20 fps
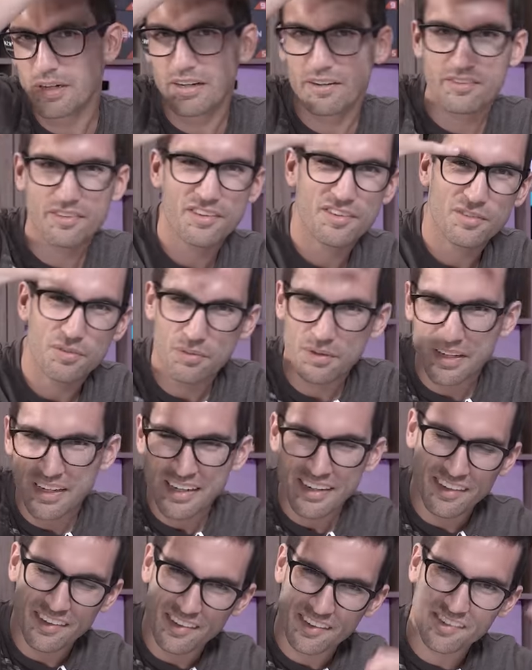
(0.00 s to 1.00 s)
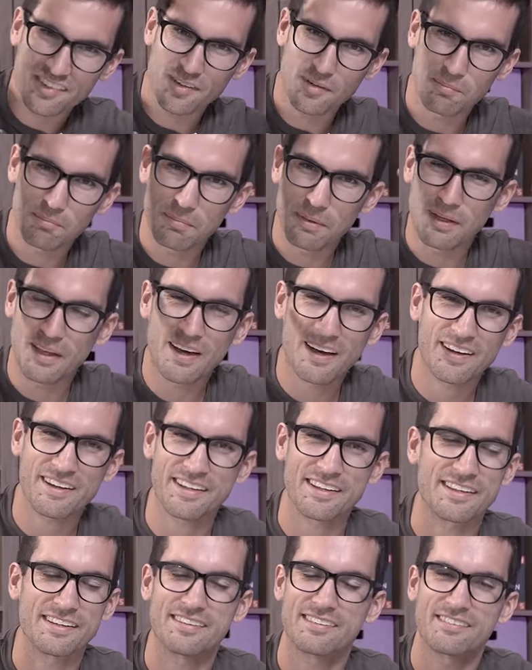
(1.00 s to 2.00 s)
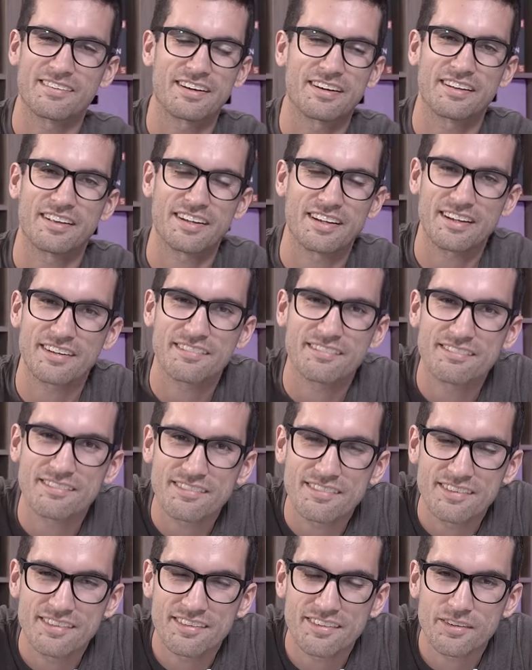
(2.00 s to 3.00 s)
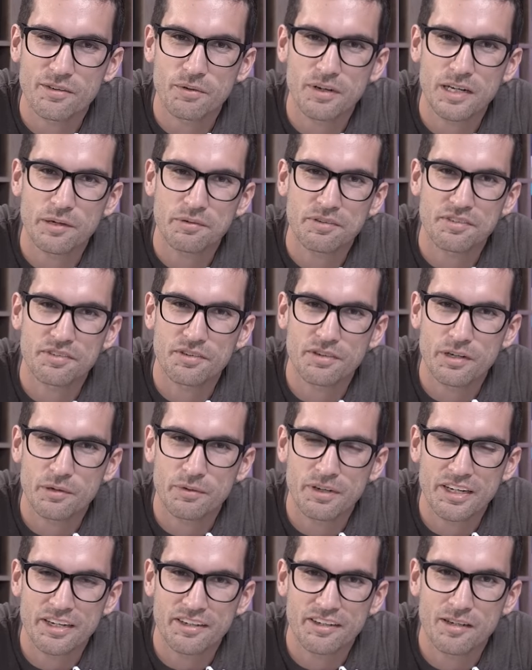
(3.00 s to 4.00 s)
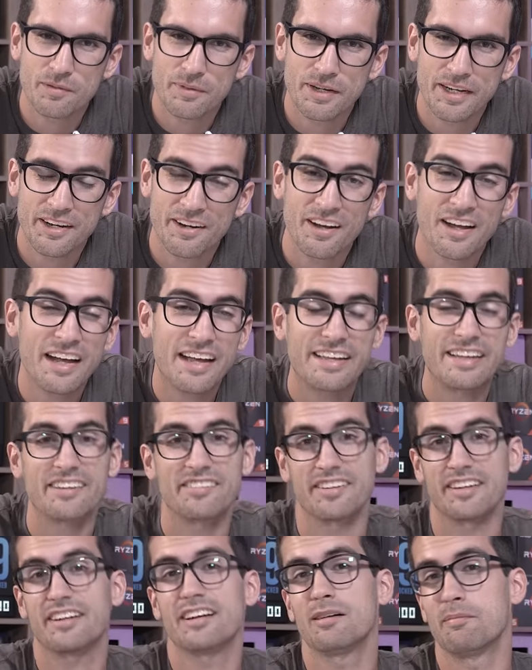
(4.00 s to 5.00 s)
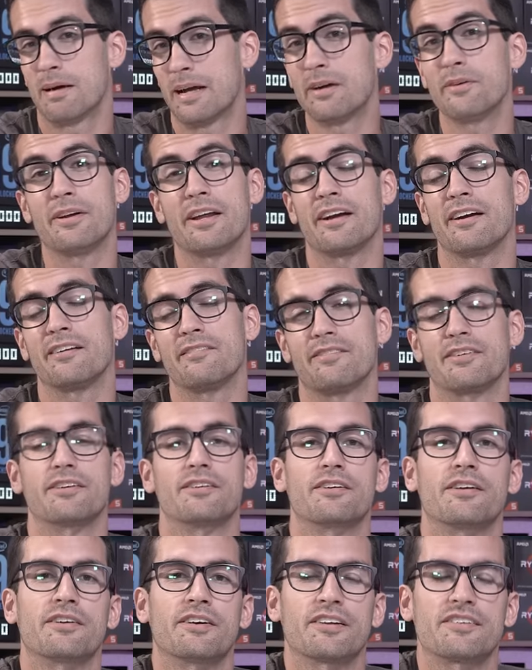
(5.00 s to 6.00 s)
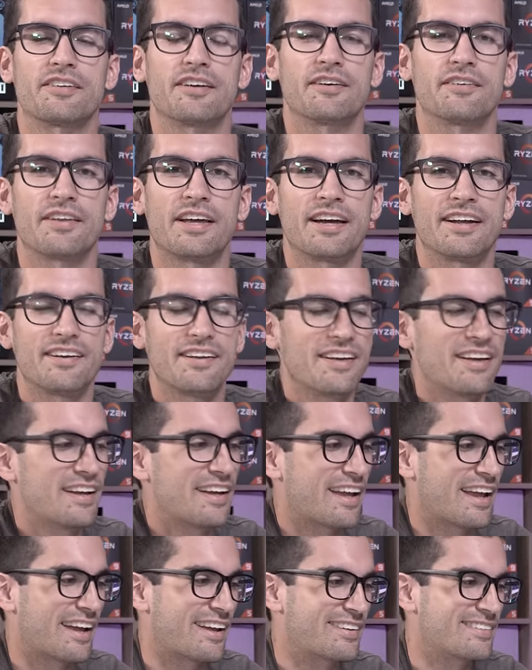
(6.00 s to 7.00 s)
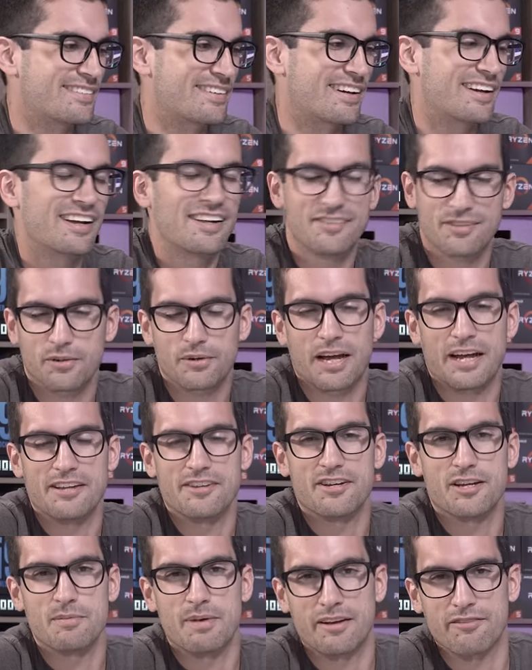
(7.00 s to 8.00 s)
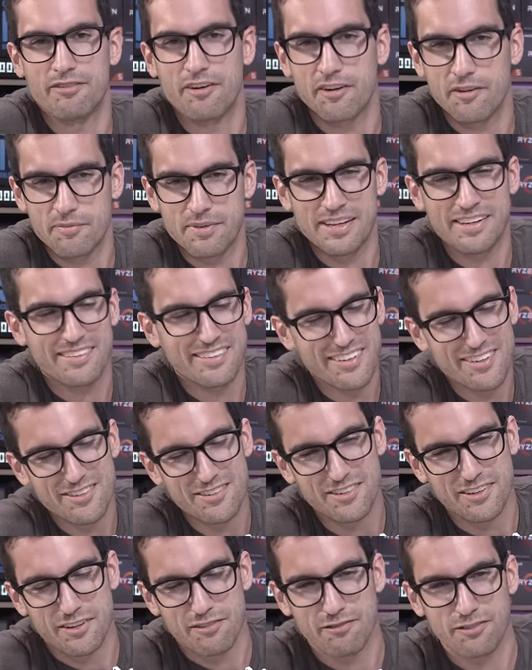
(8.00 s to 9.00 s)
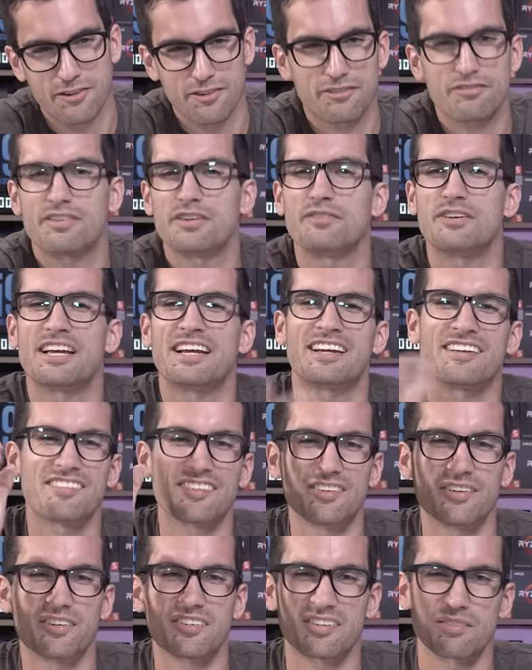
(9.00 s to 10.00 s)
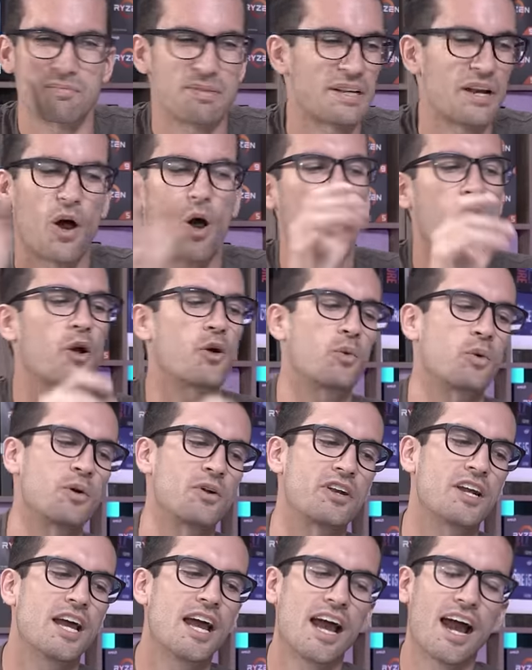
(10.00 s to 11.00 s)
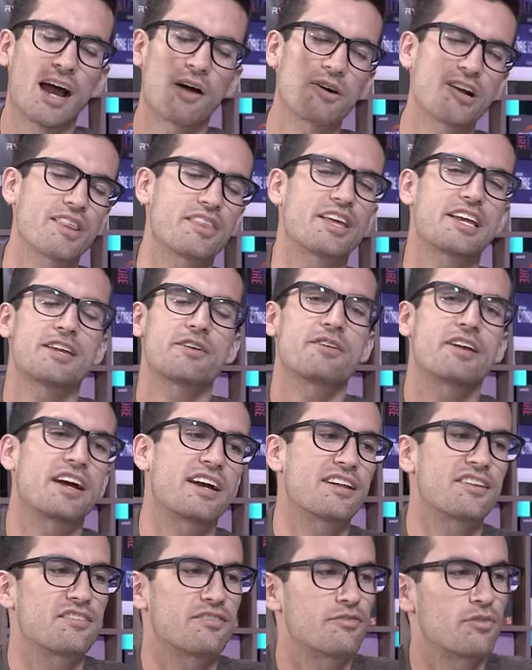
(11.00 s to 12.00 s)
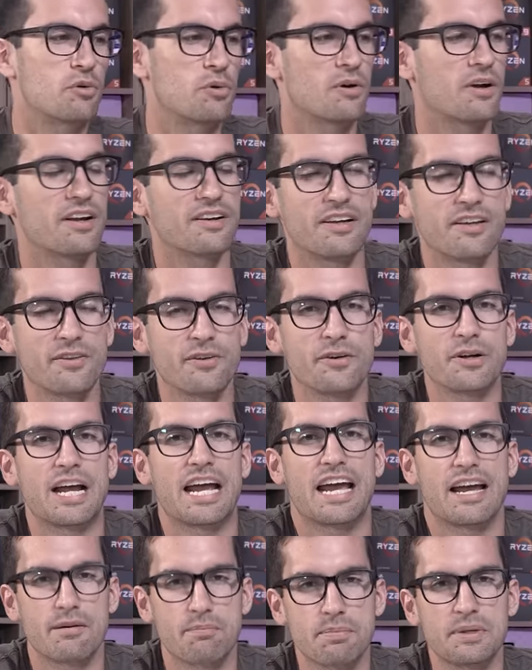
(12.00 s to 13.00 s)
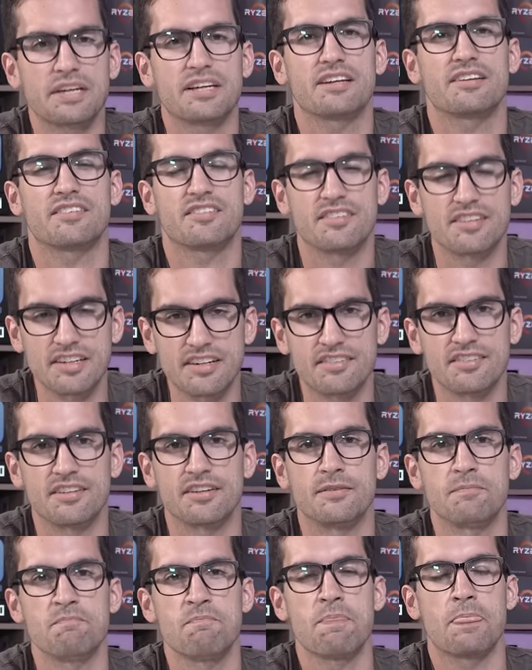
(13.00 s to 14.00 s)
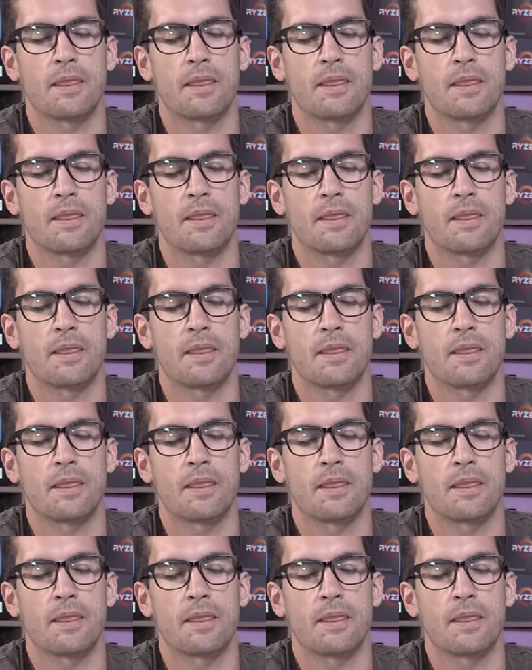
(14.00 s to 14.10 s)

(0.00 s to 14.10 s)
way or this way, and it looks all blocky. Wow, like I didn't know what I was doing when I cut my hair. Yes, I cut my own hair. could Guttnard, tell that. And uh, it's okay. You can make fun of me. Usually the first few days it looks a bit awkward. I want to thank you guys for another epic season